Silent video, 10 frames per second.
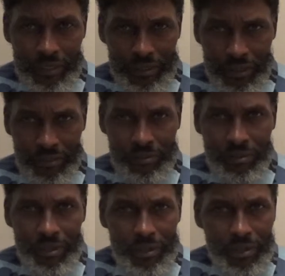You know,
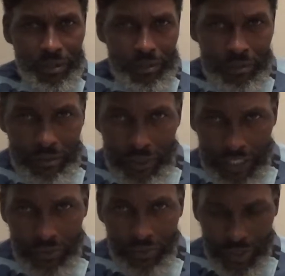
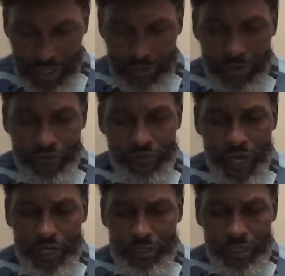that's the one he will
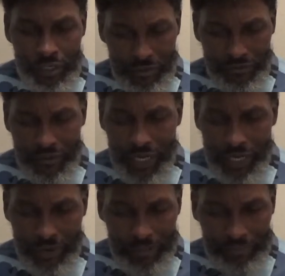fight. We're going to
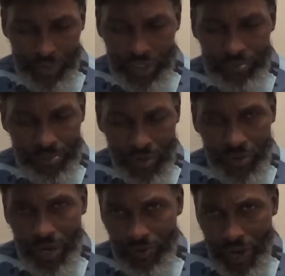fight. Bush broke
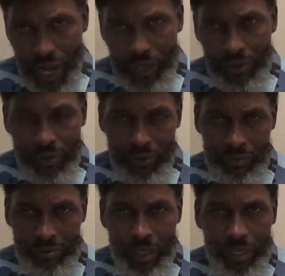Iraq
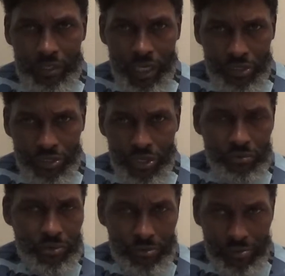horn. Donald
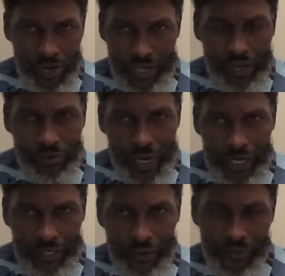Trump will break
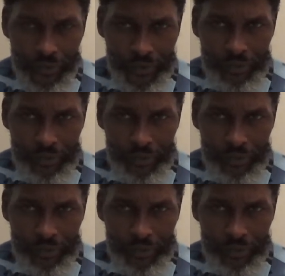Iran horn.